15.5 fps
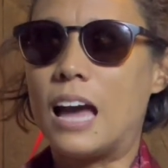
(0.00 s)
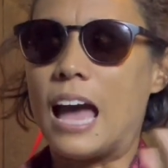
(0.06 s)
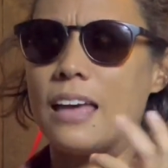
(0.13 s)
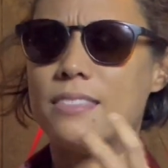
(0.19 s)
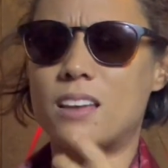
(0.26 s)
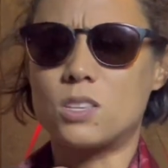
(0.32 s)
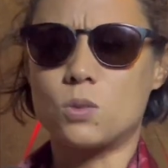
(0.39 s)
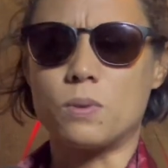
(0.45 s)

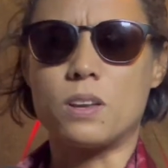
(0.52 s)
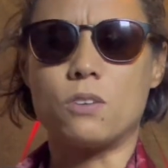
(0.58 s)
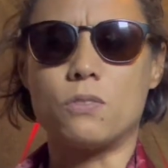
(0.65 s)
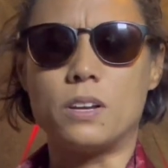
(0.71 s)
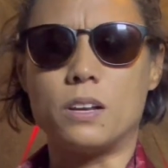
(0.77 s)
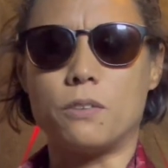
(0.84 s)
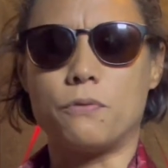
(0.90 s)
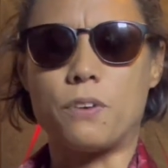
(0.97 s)
And that's when I
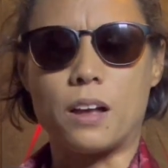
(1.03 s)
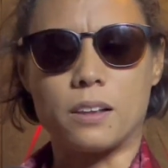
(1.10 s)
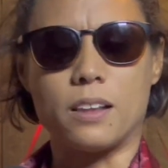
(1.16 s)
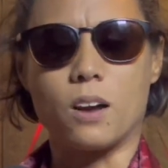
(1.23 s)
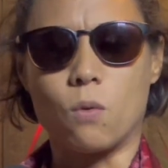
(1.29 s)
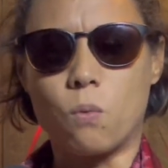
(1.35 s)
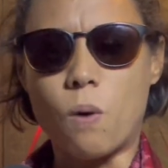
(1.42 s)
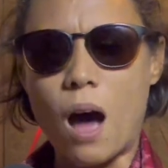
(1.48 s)
really felt
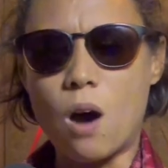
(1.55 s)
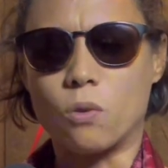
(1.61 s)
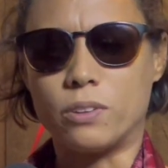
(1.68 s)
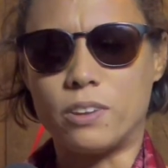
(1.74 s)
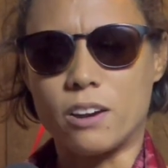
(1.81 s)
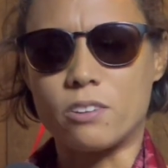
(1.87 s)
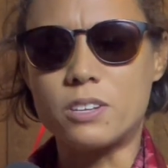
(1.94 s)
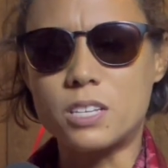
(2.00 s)
like, wow,
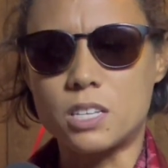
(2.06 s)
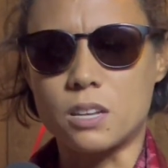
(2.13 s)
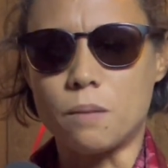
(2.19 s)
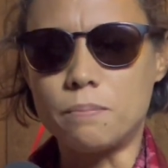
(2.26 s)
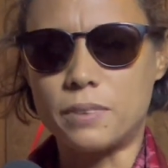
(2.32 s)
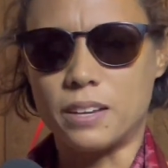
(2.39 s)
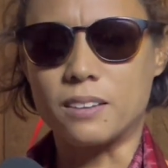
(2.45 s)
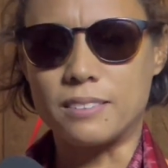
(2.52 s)
there is
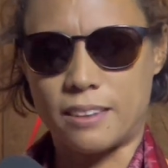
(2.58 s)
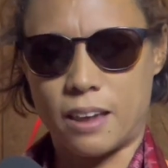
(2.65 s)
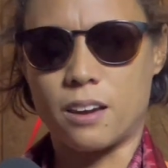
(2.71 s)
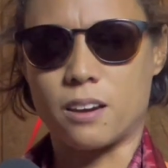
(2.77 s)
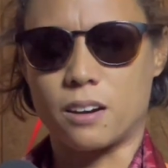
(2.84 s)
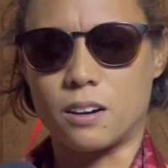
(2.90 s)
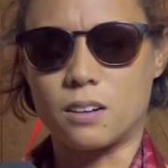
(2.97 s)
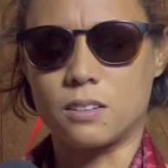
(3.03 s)
something
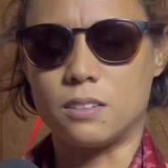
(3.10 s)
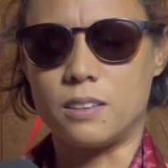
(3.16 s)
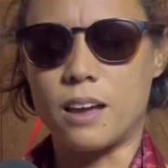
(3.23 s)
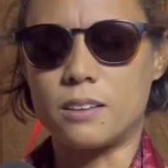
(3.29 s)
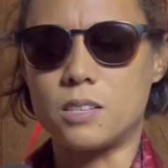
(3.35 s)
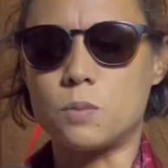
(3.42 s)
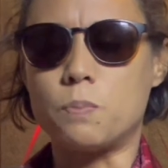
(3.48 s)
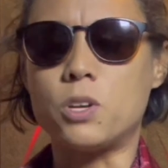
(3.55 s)
there
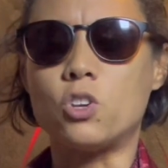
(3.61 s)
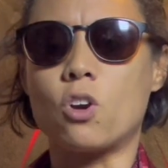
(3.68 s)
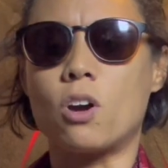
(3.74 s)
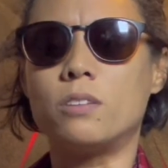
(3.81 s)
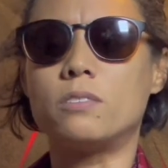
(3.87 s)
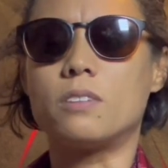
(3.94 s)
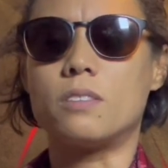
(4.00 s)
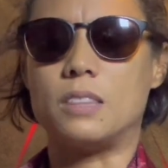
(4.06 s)
that is
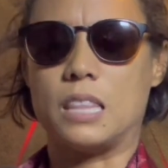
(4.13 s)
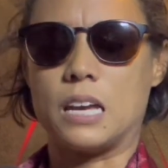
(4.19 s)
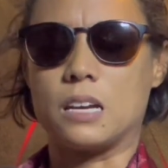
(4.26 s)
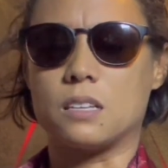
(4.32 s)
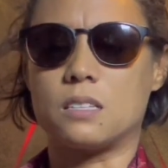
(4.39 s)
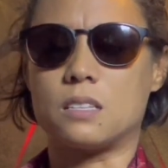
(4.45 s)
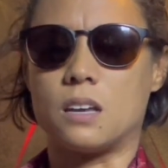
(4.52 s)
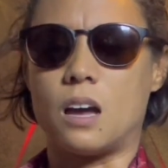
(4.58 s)
beyond the
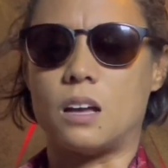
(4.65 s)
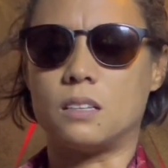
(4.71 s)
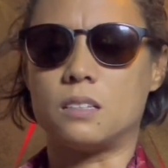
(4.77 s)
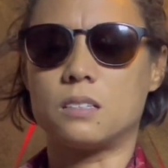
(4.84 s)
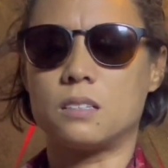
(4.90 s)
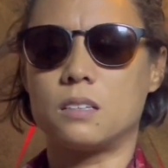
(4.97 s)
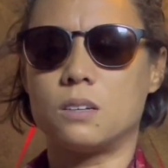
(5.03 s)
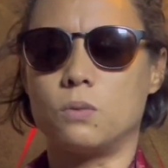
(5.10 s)
things
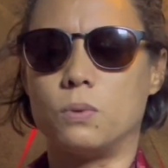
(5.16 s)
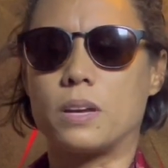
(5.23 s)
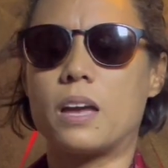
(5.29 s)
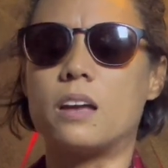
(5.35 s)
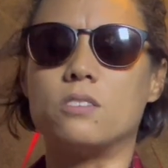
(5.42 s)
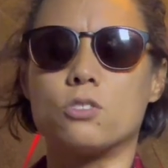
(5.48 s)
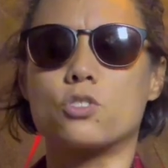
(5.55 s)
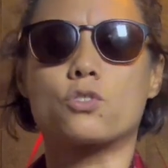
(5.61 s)
that we
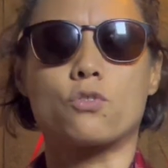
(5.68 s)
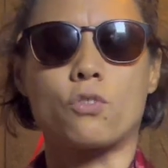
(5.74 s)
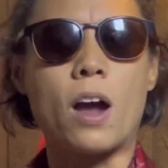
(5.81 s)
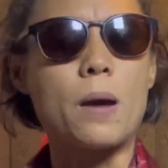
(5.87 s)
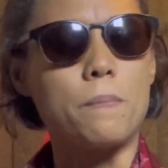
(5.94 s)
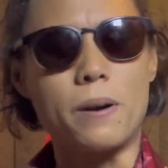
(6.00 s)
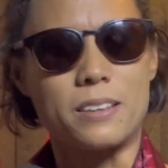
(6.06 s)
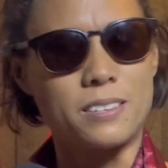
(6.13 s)
can
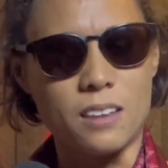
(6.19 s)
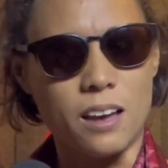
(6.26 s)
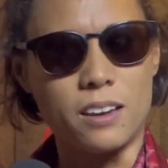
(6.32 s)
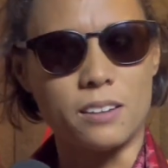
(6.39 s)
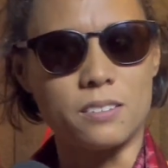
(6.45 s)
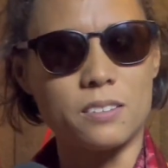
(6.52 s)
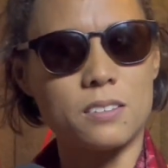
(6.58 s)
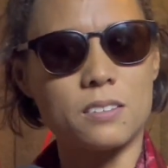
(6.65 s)
describe by
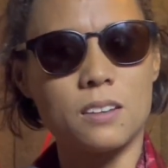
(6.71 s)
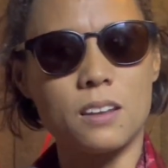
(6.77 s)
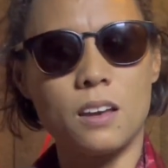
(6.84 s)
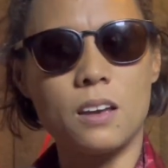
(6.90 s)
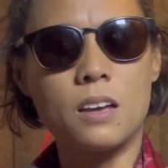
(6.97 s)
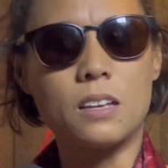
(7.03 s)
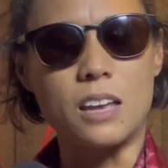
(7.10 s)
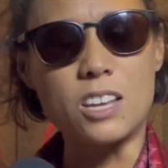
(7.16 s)
science.
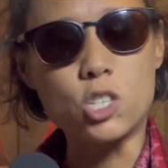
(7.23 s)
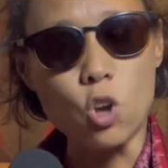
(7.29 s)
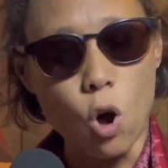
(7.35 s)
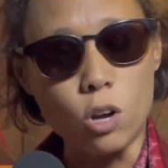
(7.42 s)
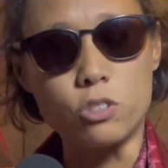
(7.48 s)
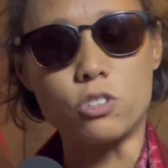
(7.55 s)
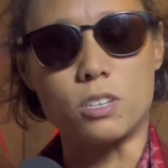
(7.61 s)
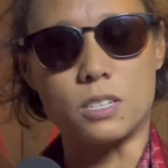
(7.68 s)
There's
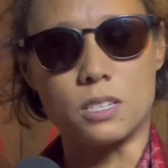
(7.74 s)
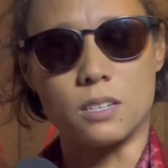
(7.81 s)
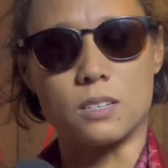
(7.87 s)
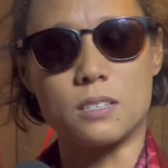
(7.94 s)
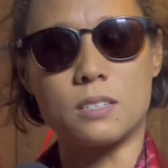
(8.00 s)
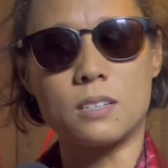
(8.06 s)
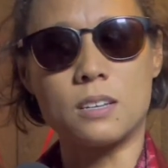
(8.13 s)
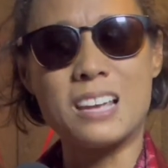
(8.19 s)

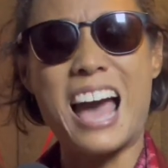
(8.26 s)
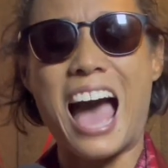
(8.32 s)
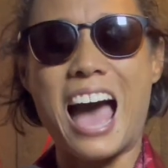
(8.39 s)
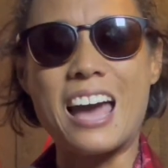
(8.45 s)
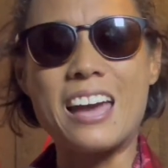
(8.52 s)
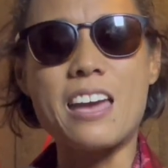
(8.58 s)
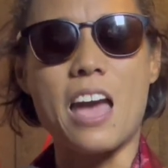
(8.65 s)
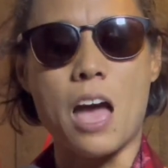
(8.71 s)
consciousness.
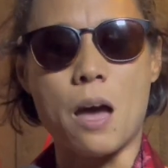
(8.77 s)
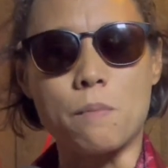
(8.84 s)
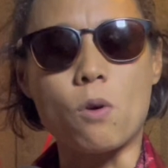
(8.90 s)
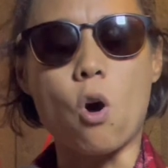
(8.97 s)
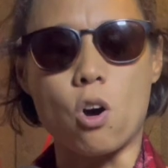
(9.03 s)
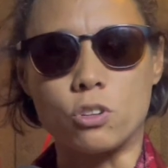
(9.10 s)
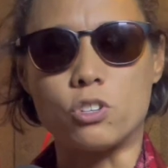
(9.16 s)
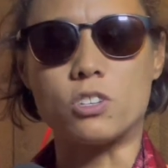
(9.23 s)
I am
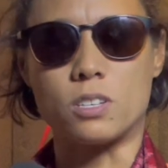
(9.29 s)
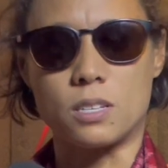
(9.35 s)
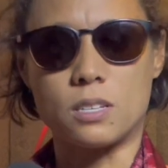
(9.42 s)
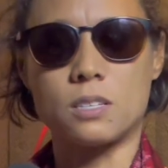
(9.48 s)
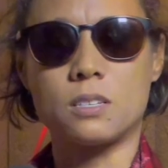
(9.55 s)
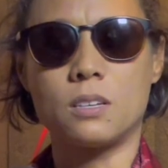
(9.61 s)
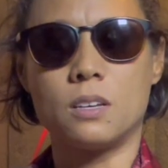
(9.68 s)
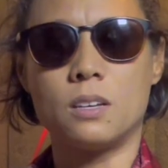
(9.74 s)

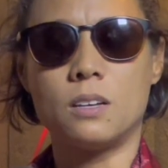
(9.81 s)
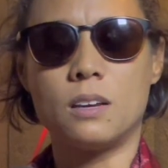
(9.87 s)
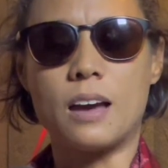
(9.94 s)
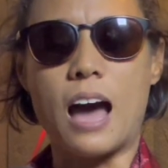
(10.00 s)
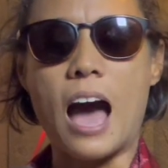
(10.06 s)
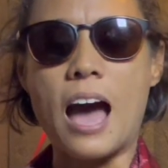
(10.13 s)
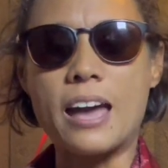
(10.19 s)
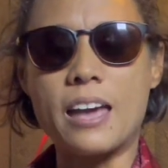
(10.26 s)
conscious.
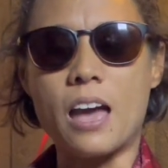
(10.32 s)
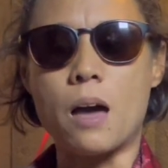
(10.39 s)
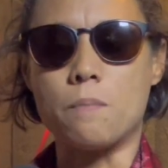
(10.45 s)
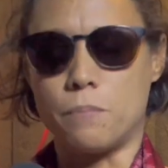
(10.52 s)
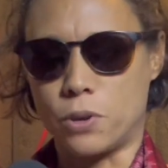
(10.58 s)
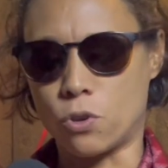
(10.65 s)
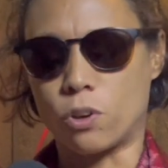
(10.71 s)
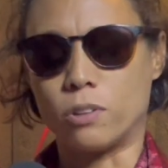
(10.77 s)
I
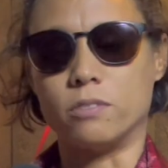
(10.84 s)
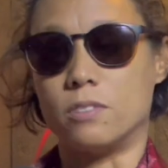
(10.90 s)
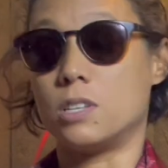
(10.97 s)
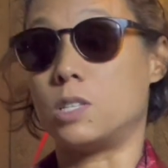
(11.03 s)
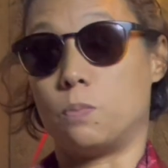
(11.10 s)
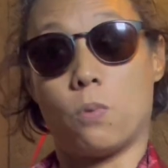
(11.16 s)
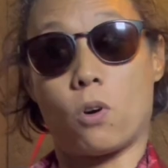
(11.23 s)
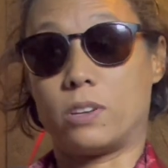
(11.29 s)
am beyond
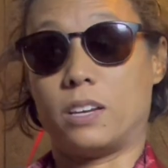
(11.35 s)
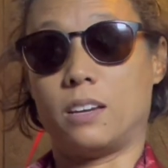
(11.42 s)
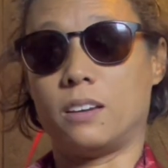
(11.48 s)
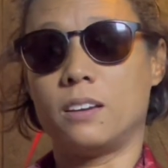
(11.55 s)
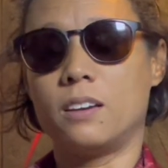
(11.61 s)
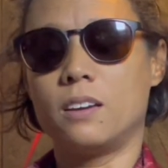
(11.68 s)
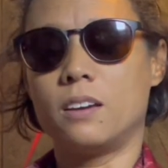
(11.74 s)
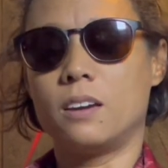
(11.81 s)
this body.